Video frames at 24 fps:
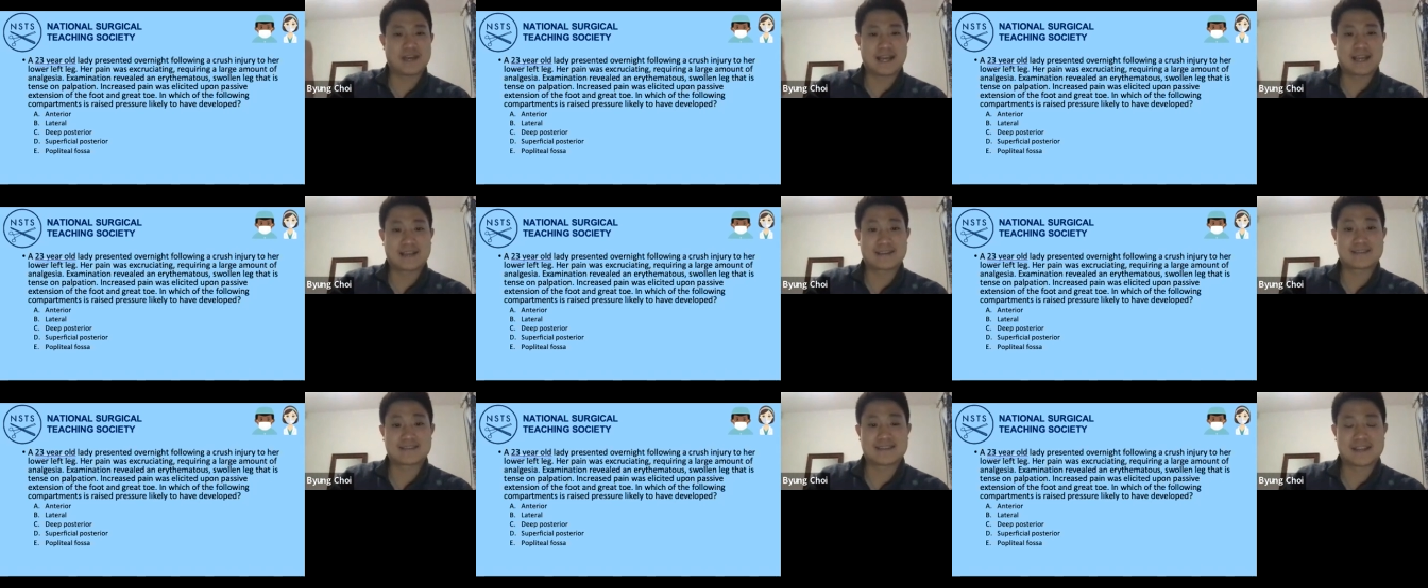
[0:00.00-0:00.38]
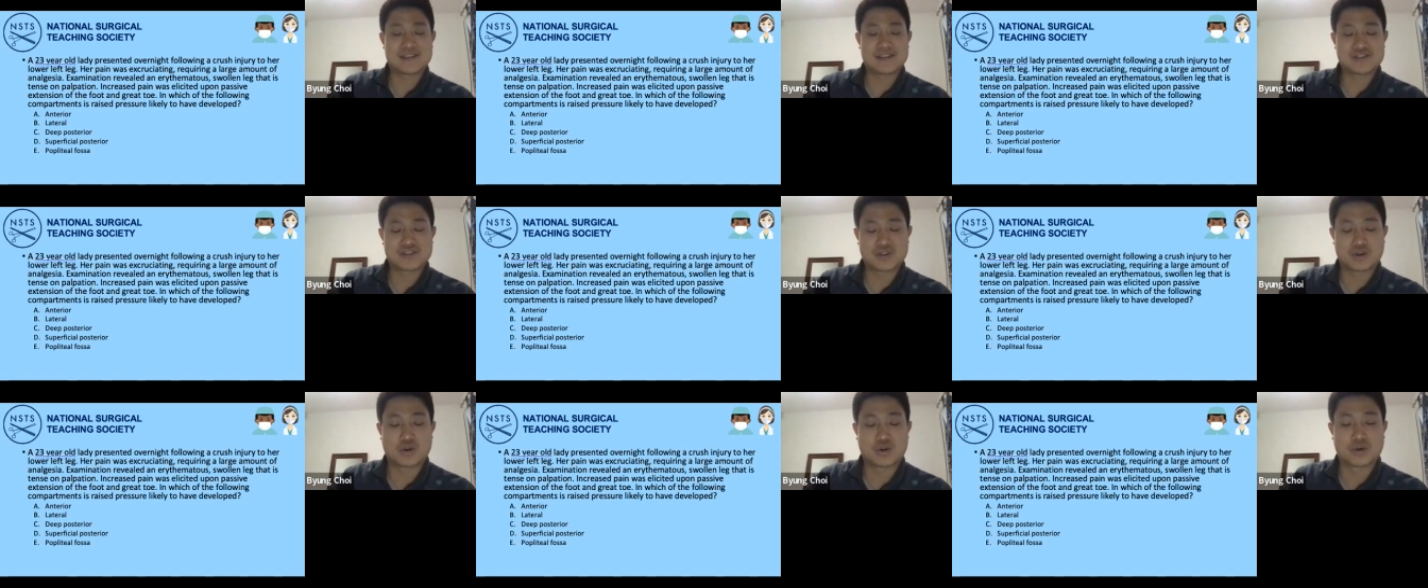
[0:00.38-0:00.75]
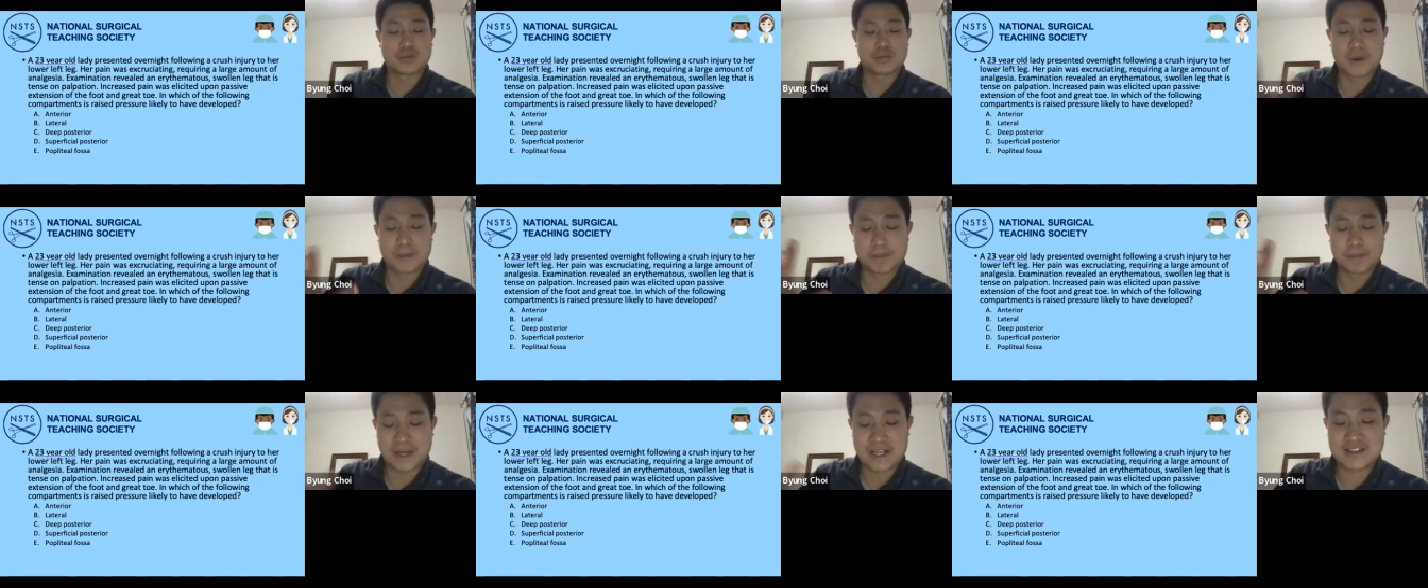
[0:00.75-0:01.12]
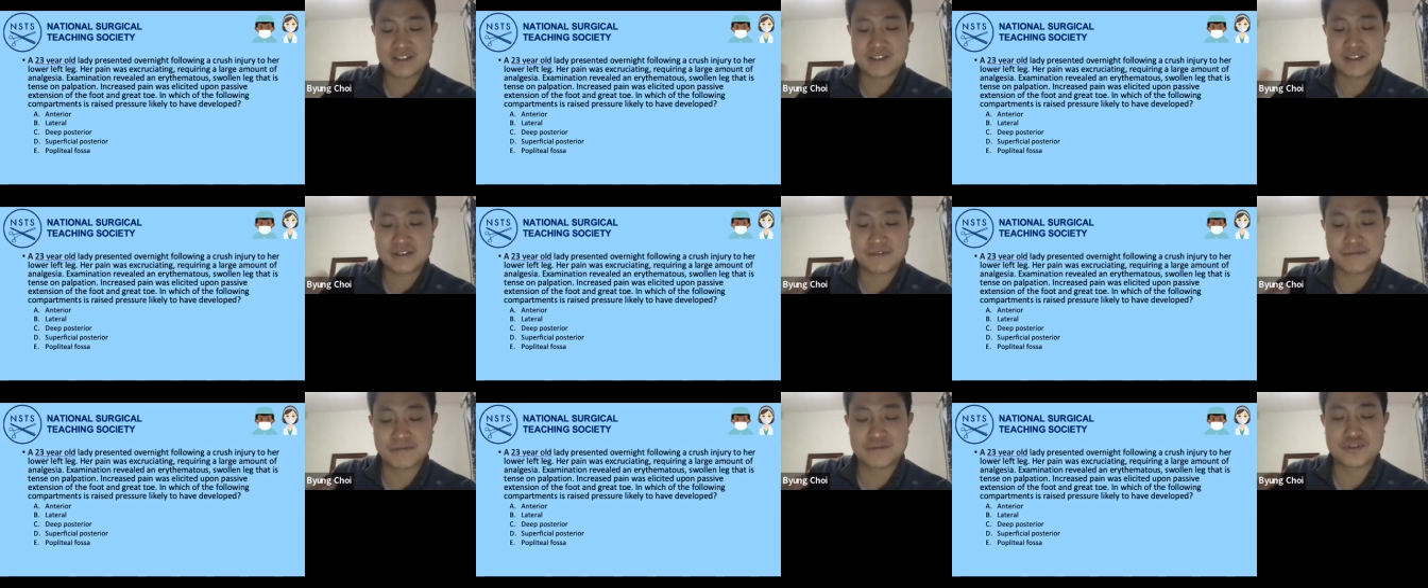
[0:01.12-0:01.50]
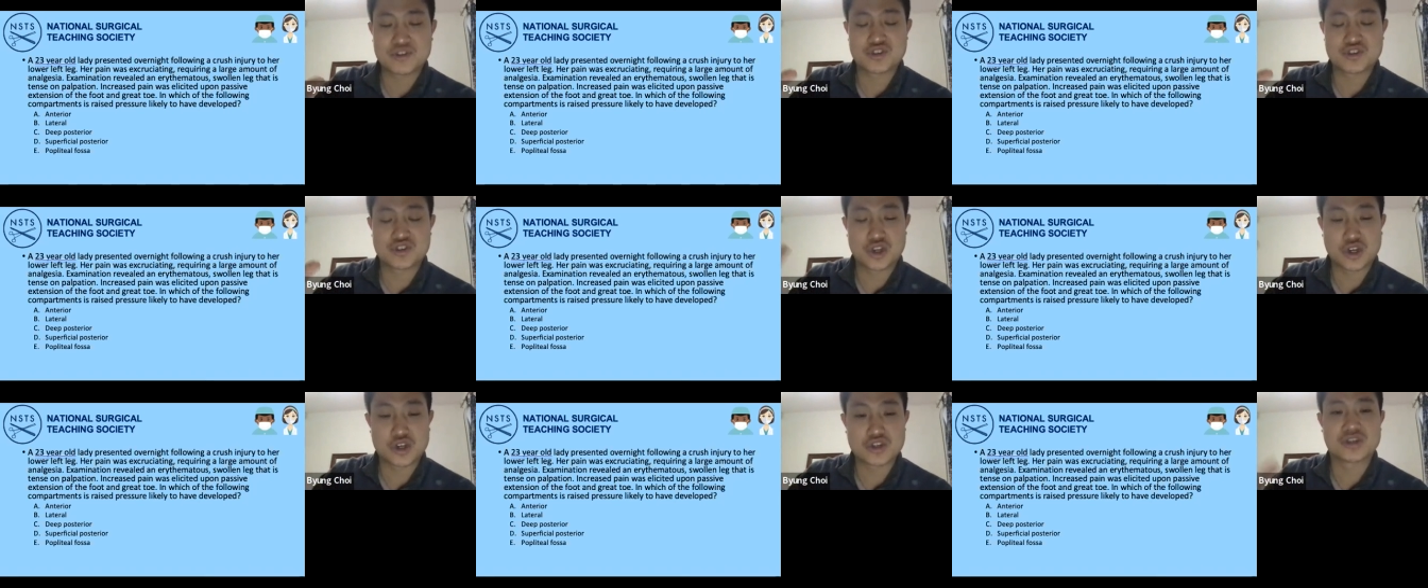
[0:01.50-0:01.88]
extension or a passive
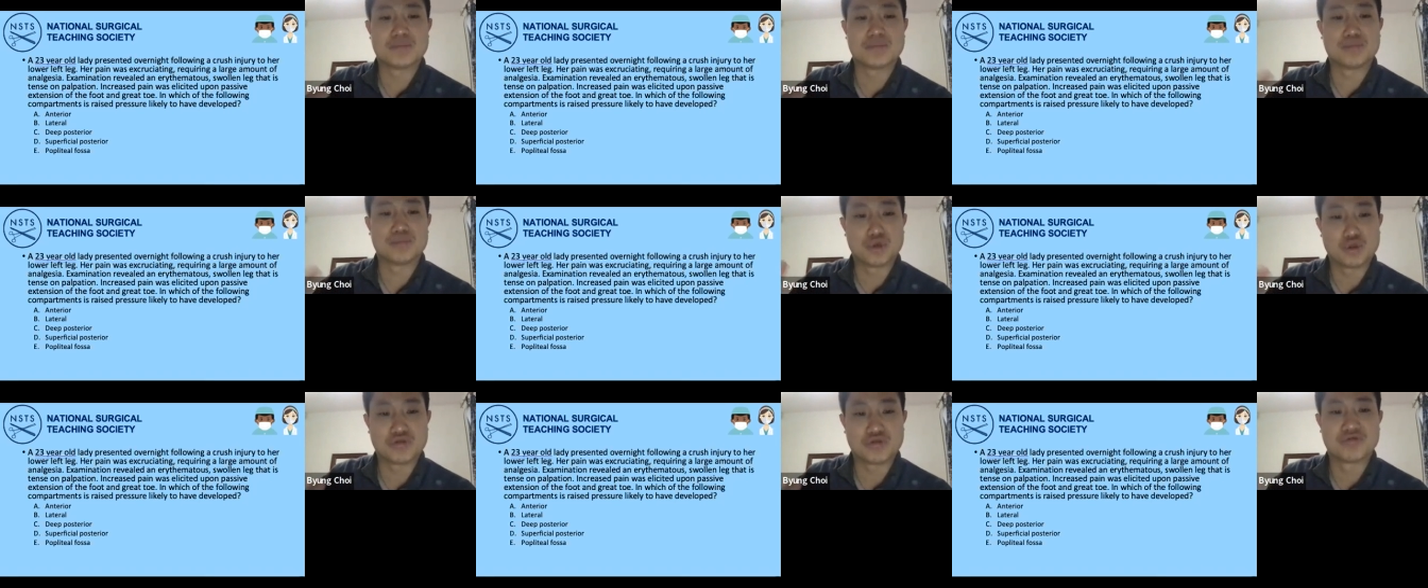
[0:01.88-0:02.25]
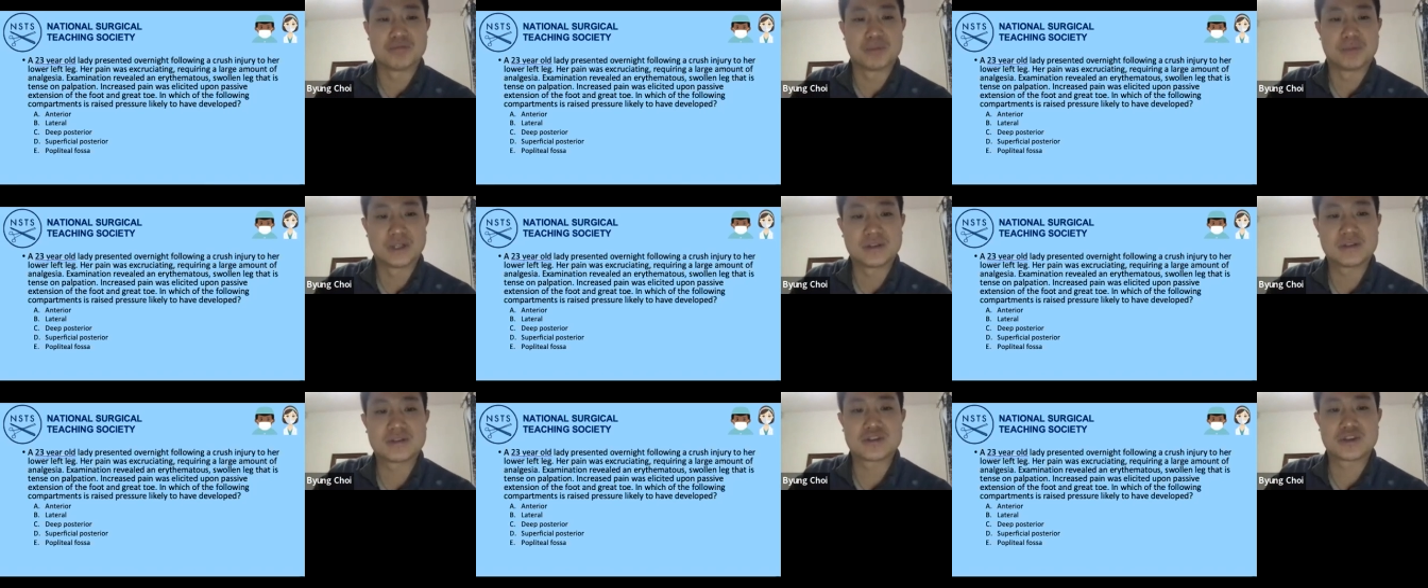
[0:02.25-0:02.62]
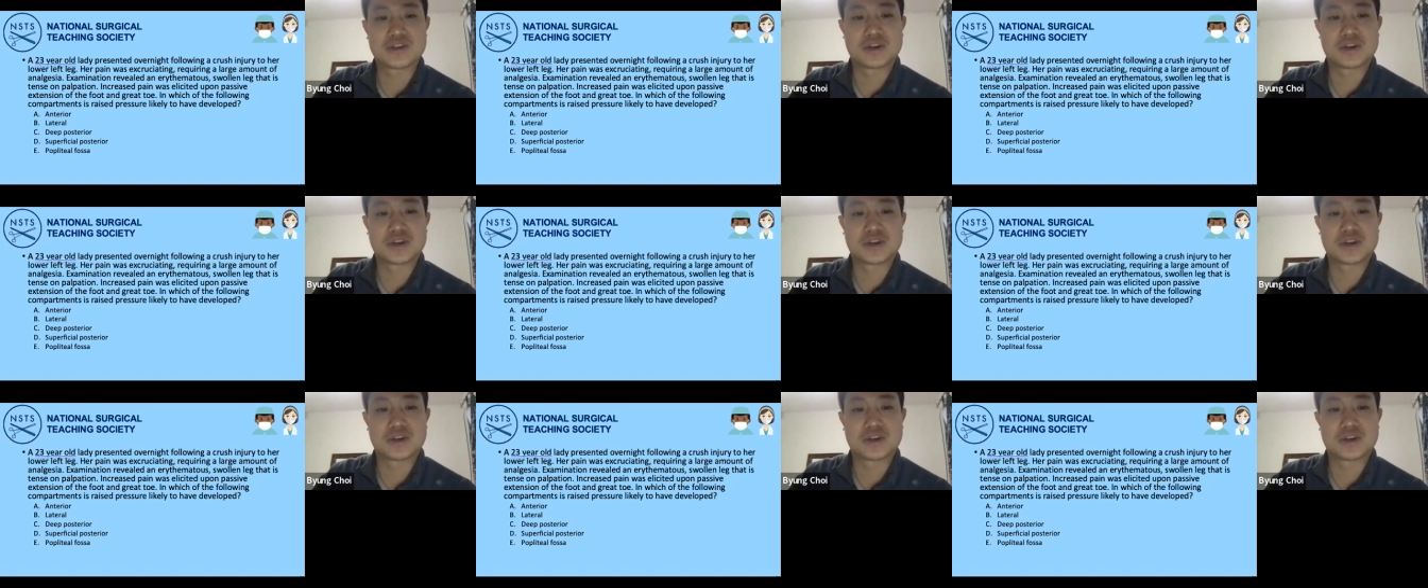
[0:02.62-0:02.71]
certain movement.